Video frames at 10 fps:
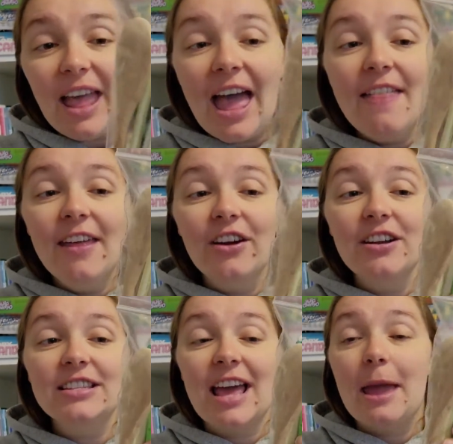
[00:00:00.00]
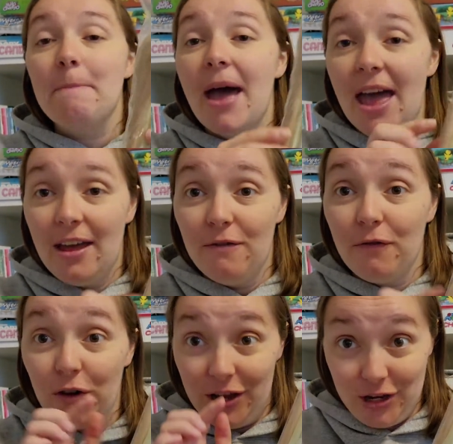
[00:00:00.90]
And there is a pen
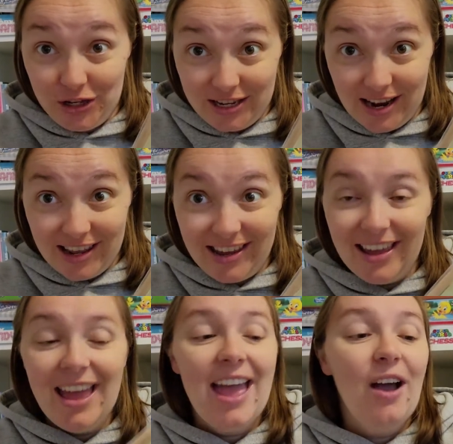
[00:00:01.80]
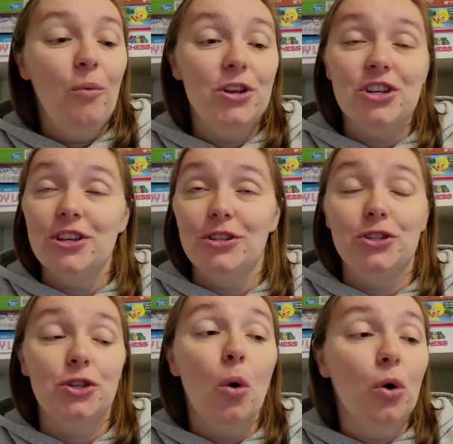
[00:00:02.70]
for each study, which is
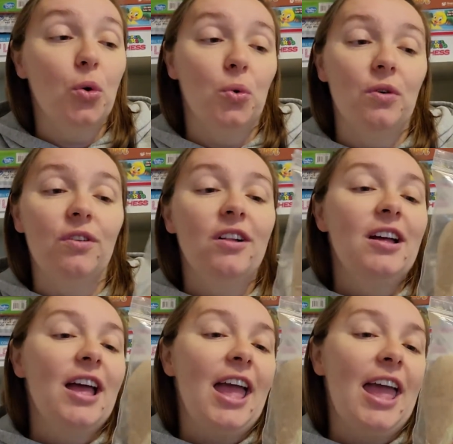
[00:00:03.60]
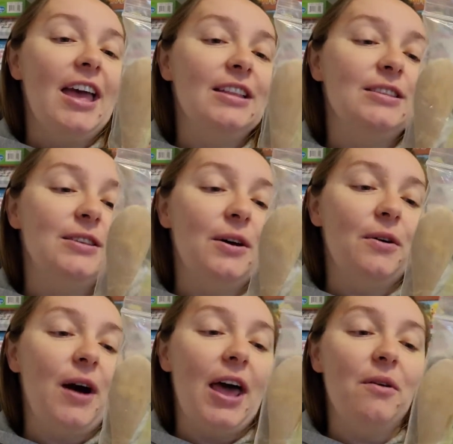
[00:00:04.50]
so cool. And
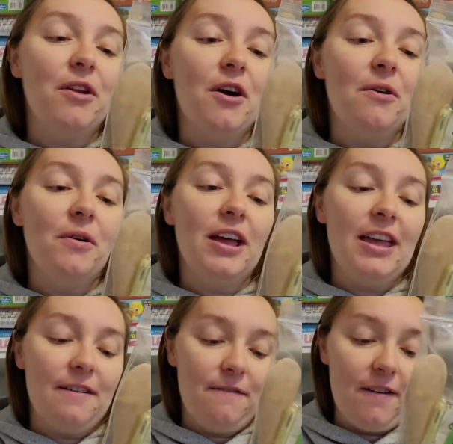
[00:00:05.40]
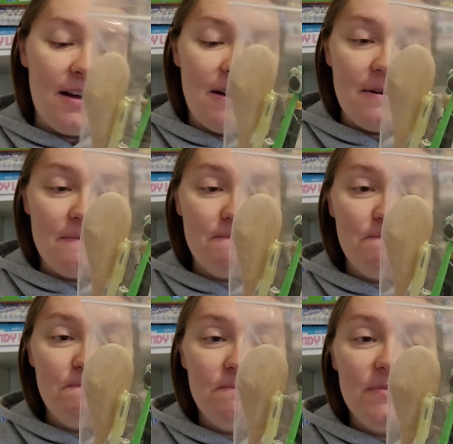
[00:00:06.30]
so I don't know if
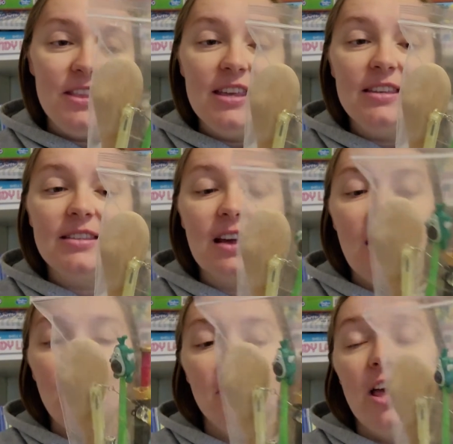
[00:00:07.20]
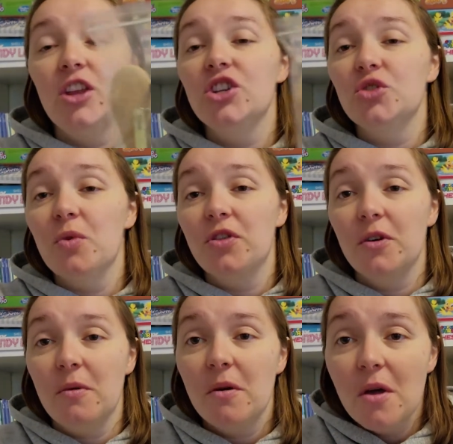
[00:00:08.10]
these come like just with
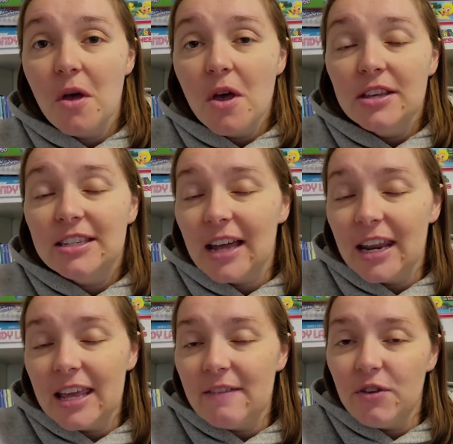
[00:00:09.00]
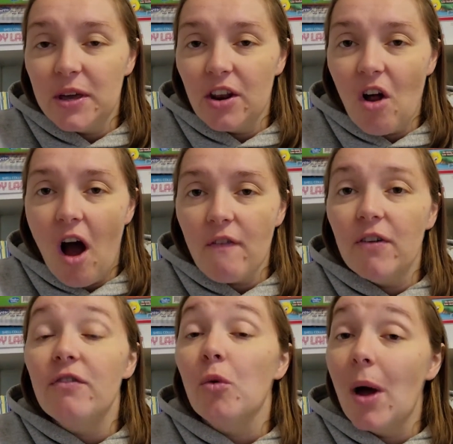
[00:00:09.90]
the study, if you get it off
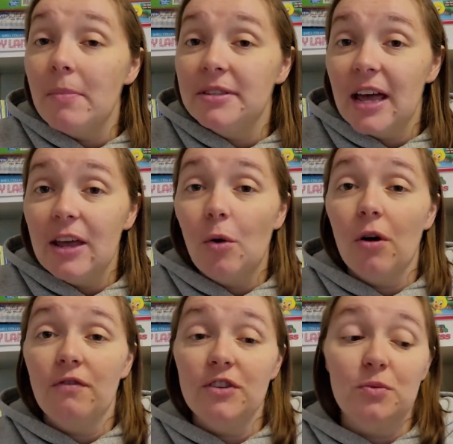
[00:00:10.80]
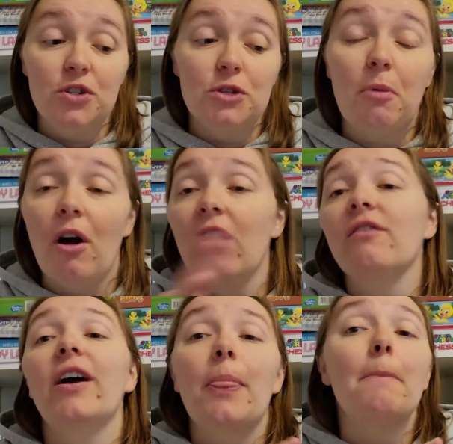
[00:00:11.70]
of the website, or if this was just part of
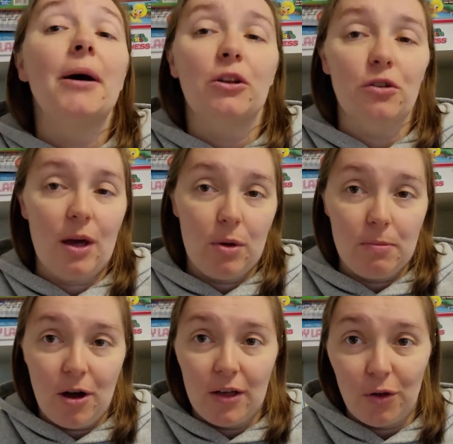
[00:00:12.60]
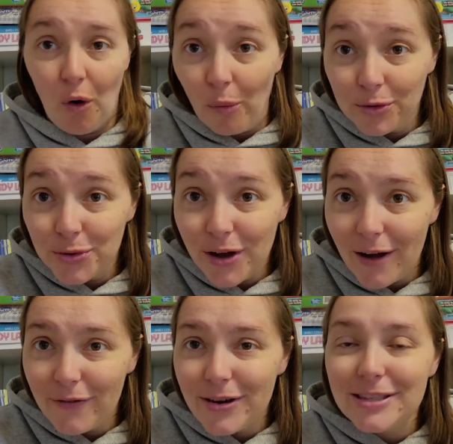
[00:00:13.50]
like the bundle that we bought at the homeschool
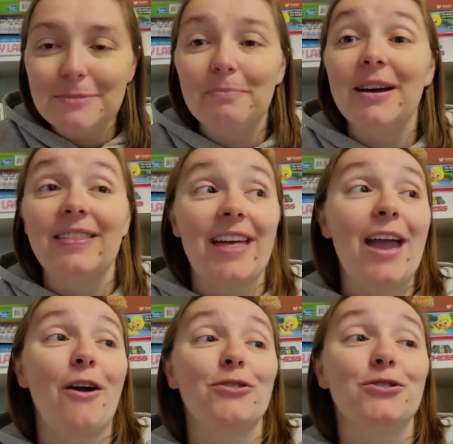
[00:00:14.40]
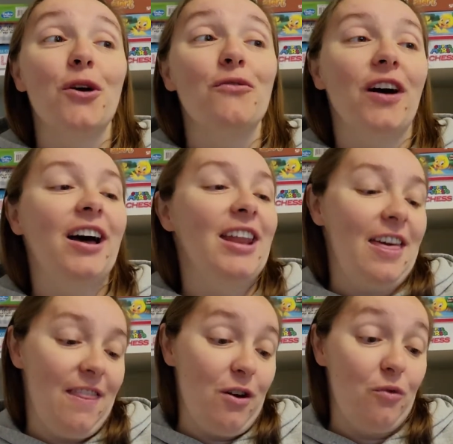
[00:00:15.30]
conference. But they are so fun,
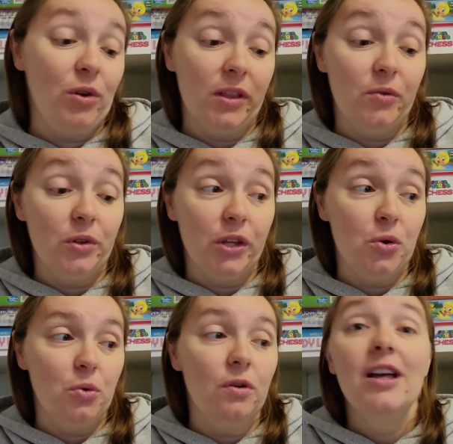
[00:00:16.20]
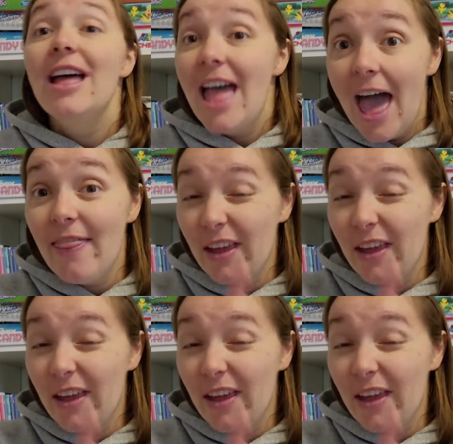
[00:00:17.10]
and they're really, really cool. And